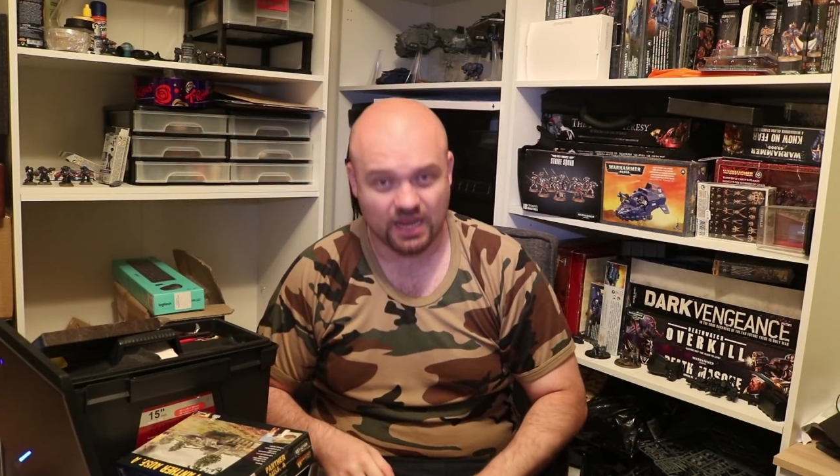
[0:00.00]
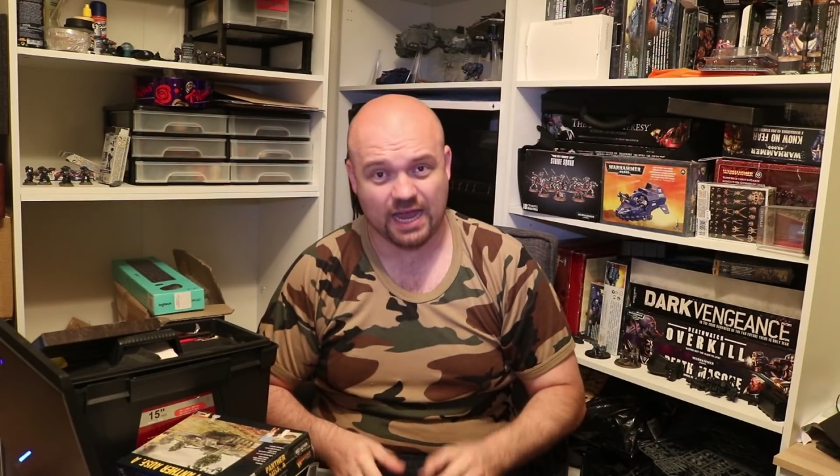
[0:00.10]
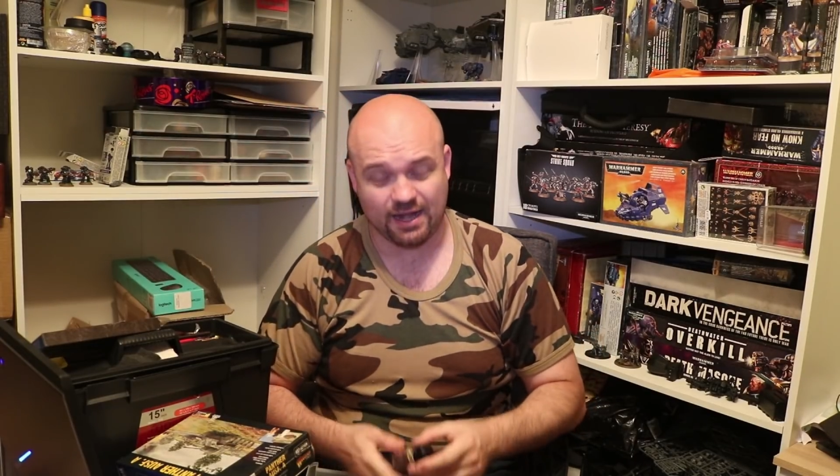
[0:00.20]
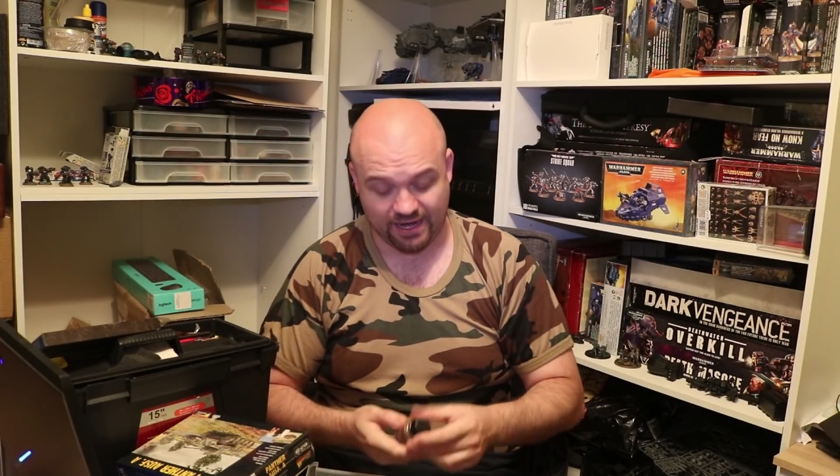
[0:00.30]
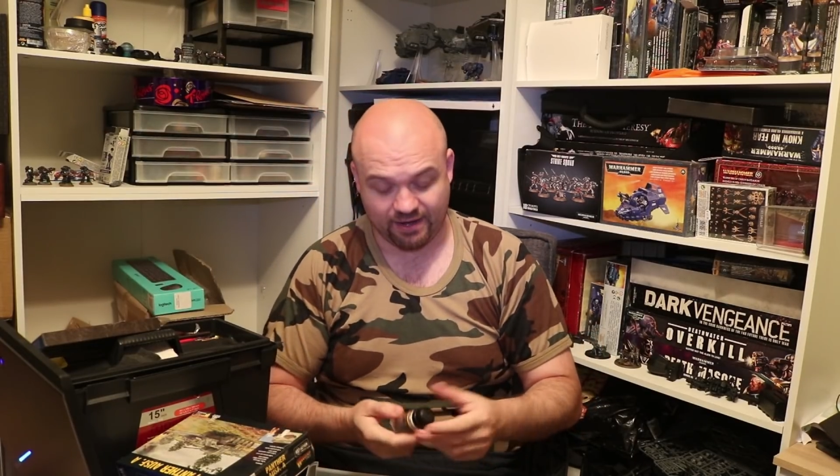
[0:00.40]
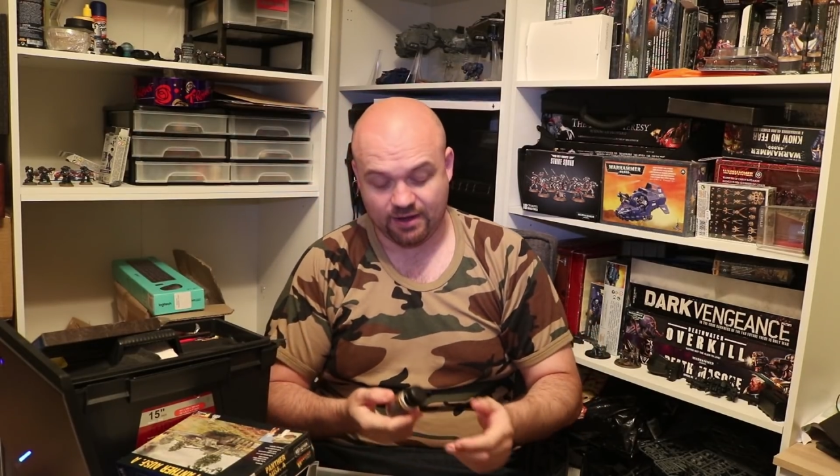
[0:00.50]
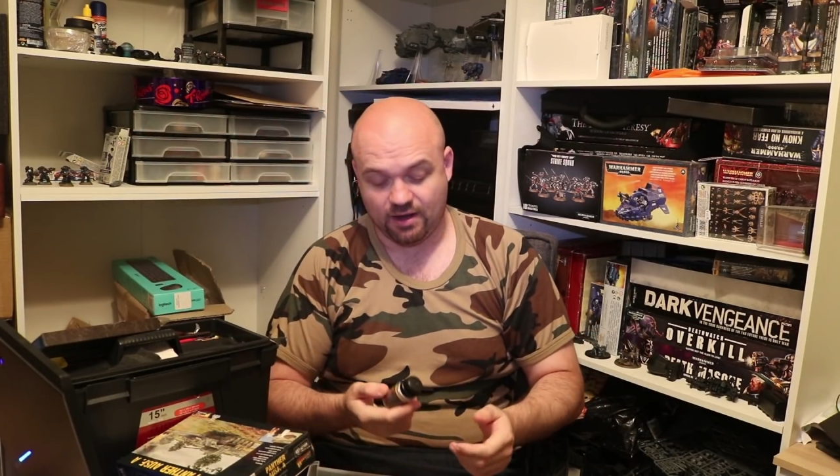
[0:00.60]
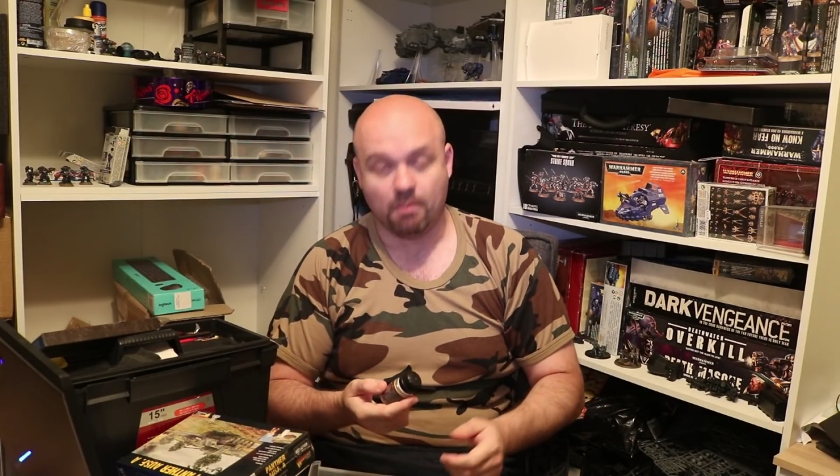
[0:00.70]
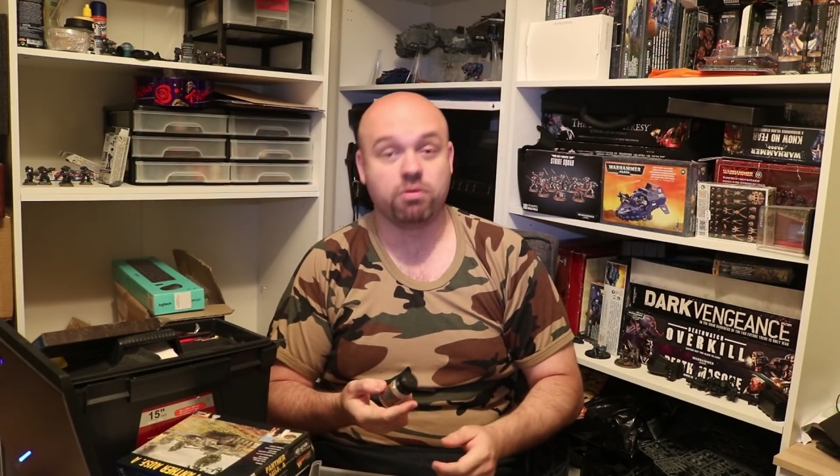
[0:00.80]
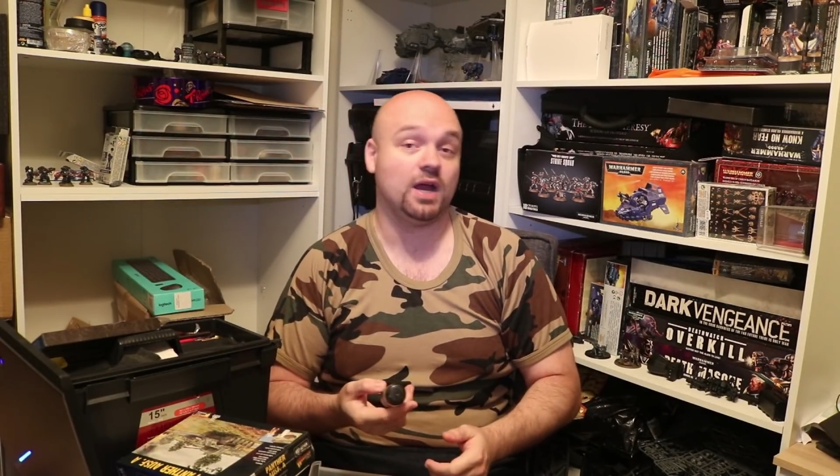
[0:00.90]
And like,
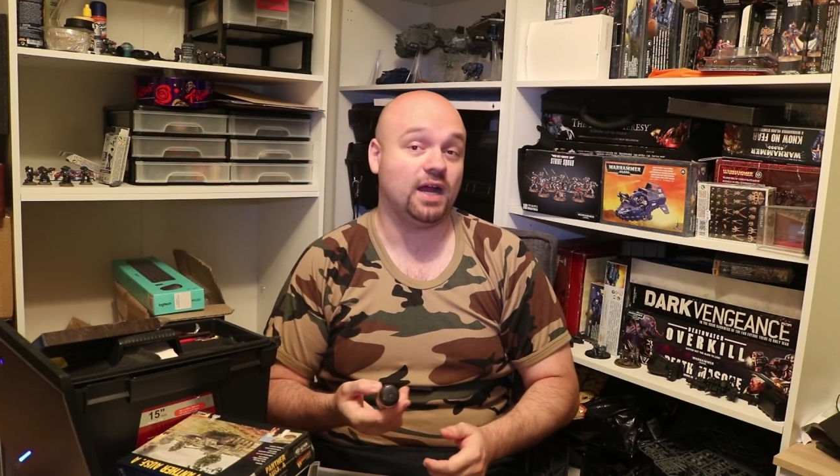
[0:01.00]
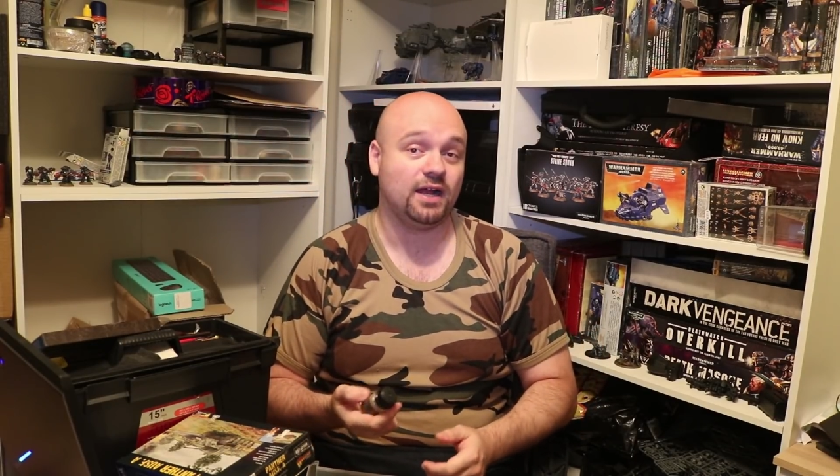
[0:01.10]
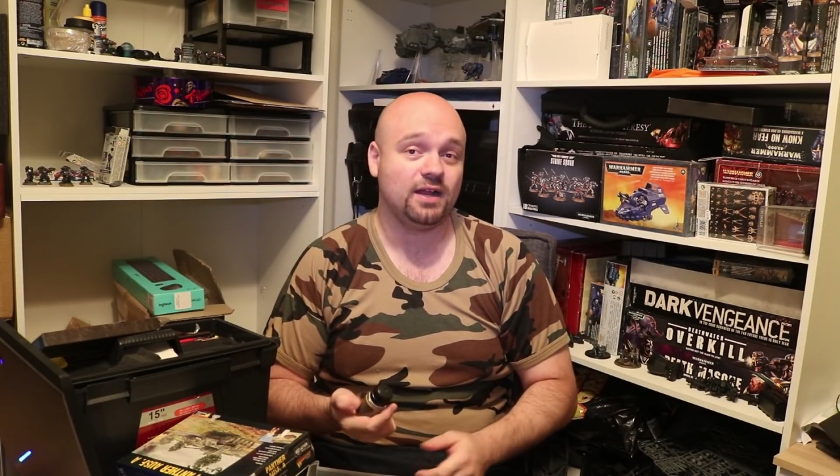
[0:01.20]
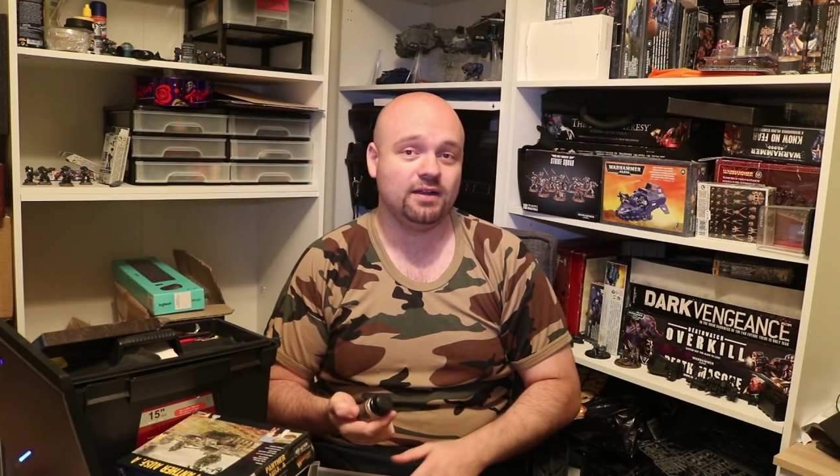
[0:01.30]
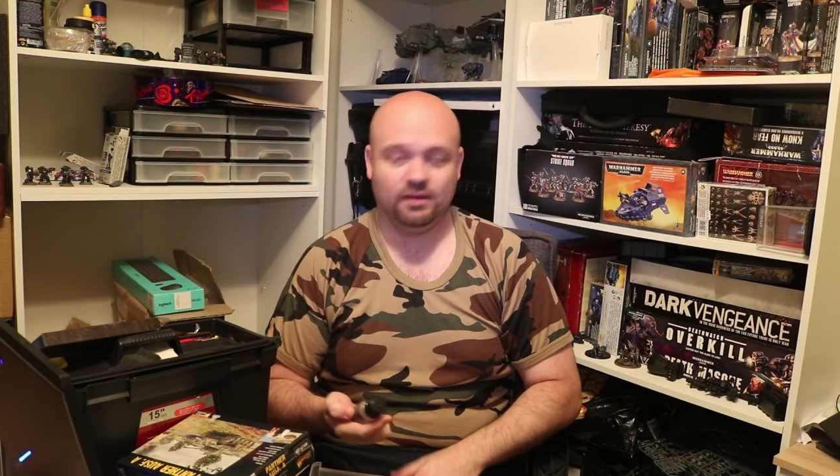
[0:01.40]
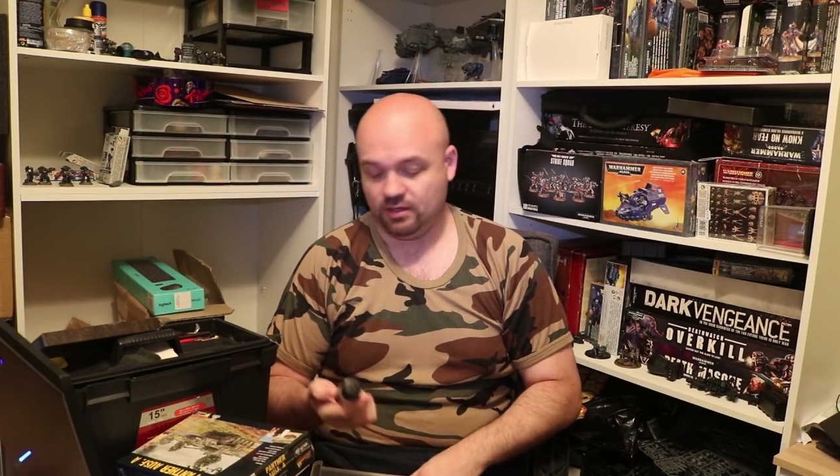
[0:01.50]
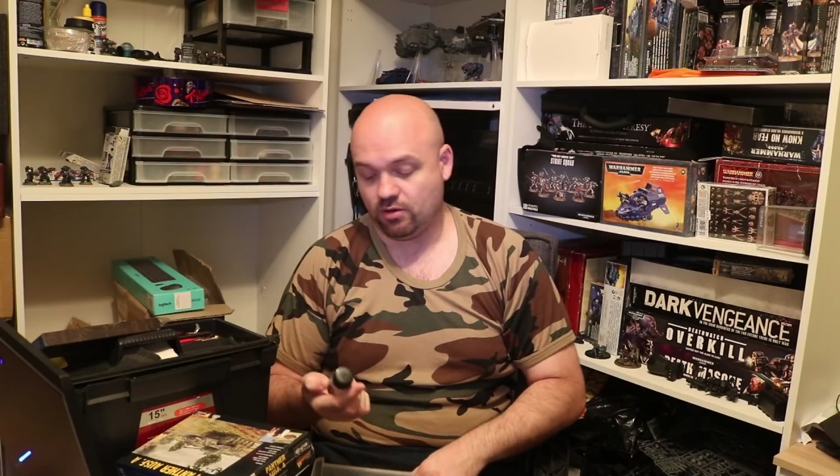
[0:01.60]
bruh,